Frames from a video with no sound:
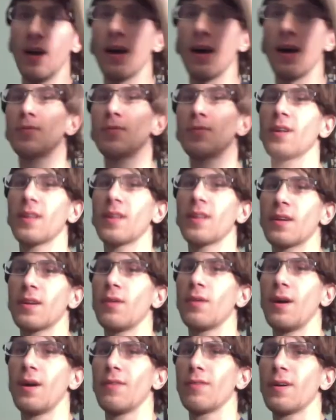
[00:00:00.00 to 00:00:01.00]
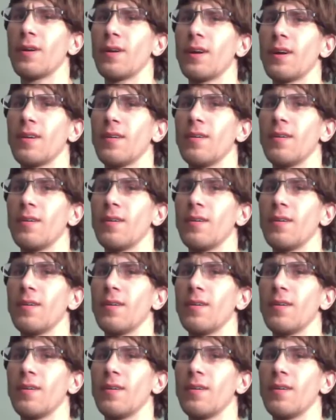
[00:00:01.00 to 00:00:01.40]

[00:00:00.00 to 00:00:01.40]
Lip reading: I'm trying to think. No, have we?